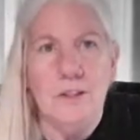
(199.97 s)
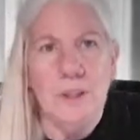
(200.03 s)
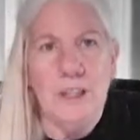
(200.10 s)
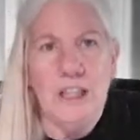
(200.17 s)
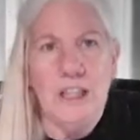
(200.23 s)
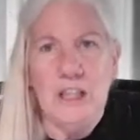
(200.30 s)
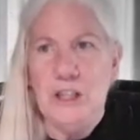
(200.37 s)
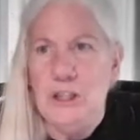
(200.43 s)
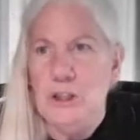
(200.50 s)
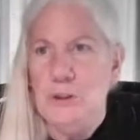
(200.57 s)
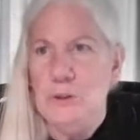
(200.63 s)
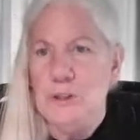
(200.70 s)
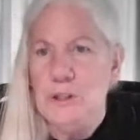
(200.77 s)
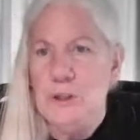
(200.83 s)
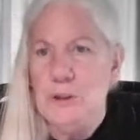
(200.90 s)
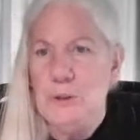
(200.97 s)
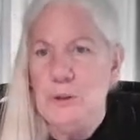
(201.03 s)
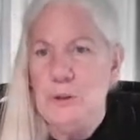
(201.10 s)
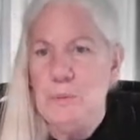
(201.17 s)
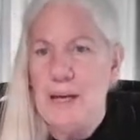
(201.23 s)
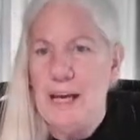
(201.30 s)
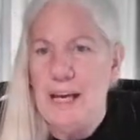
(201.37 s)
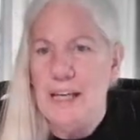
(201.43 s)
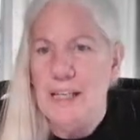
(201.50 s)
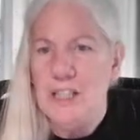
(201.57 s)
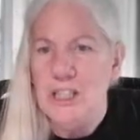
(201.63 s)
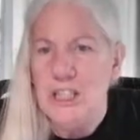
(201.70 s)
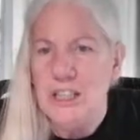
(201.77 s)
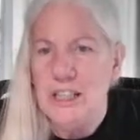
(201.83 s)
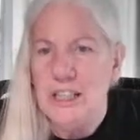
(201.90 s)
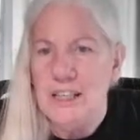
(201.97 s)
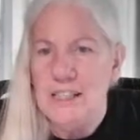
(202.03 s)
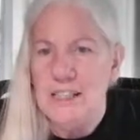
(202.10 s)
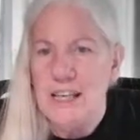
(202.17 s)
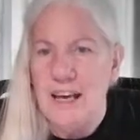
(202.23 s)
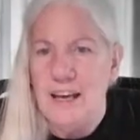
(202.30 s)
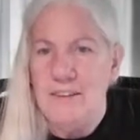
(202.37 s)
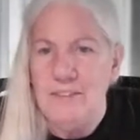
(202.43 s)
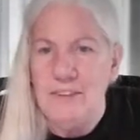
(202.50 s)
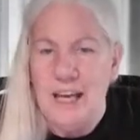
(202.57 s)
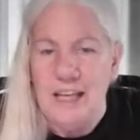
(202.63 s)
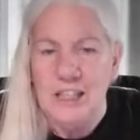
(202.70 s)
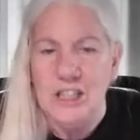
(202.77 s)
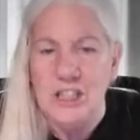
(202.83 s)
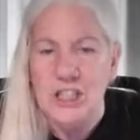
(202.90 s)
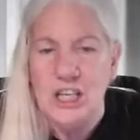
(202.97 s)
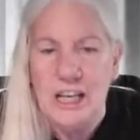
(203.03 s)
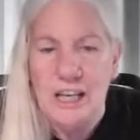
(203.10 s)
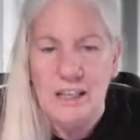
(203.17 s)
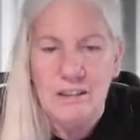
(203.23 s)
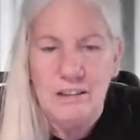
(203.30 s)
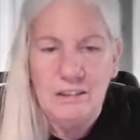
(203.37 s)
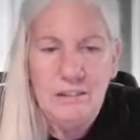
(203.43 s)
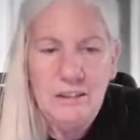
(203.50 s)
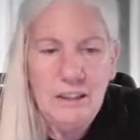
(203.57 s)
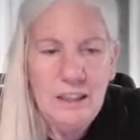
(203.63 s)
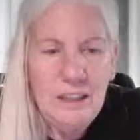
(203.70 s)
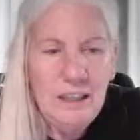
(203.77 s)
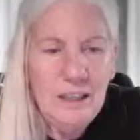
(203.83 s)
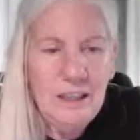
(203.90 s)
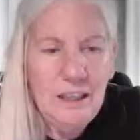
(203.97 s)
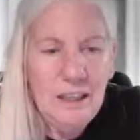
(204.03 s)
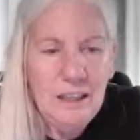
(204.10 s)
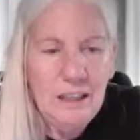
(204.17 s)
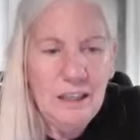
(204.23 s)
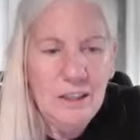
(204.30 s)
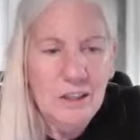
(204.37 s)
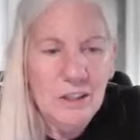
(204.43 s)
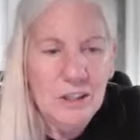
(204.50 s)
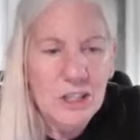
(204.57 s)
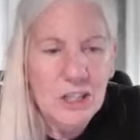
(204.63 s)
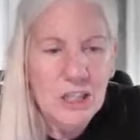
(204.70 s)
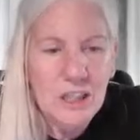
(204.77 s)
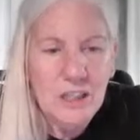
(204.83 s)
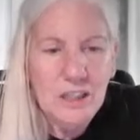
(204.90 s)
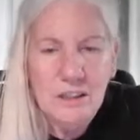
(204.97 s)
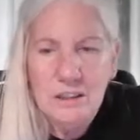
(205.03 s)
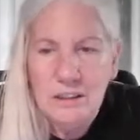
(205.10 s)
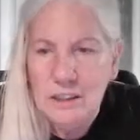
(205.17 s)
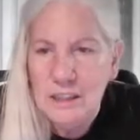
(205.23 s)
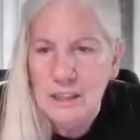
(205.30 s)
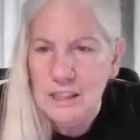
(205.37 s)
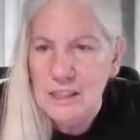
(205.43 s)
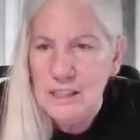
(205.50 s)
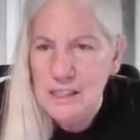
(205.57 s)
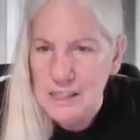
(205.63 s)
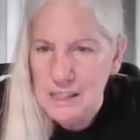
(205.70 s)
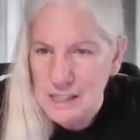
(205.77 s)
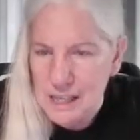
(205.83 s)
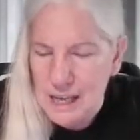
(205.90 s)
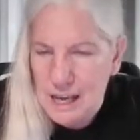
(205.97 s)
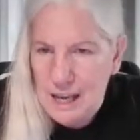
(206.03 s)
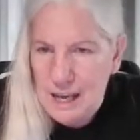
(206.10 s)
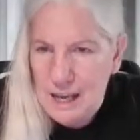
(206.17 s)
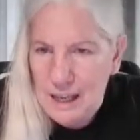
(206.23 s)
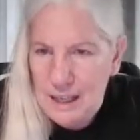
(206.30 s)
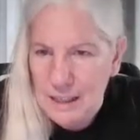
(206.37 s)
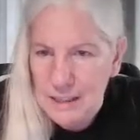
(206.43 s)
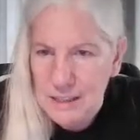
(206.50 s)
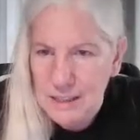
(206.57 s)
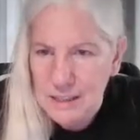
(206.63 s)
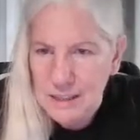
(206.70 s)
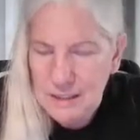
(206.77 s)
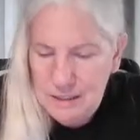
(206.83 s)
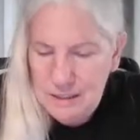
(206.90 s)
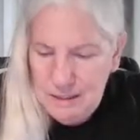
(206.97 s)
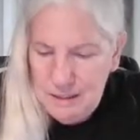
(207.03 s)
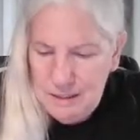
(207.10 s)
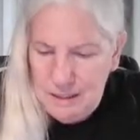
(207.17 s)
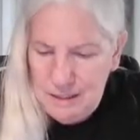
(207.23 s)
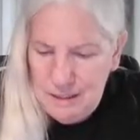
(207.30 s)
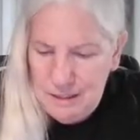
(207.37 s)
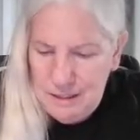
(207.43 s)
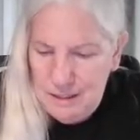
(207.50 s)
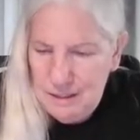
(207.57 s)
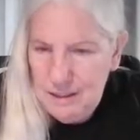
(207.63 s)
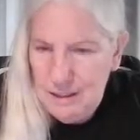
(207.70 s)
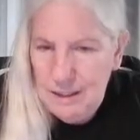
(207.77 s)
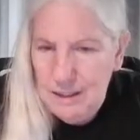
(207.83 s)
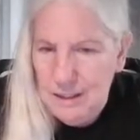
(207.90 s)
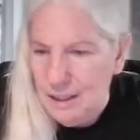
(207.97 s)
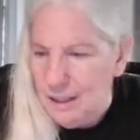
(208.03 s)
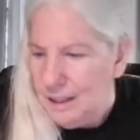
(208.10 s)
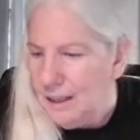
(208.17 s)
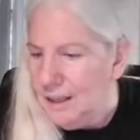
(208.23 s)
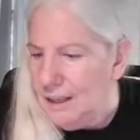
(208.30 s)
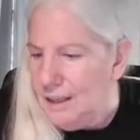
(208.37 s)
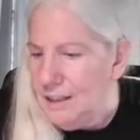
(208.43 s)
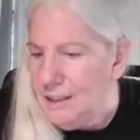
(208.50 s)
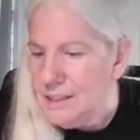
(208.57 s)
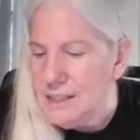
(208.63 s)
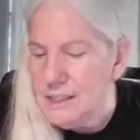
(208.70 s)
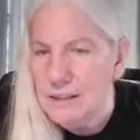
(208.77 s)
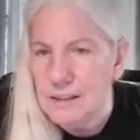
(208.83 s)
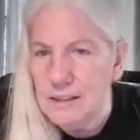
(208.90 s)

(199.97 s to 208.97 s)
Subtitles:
doing YouTube, and she does have a channel, and her channel is at crafting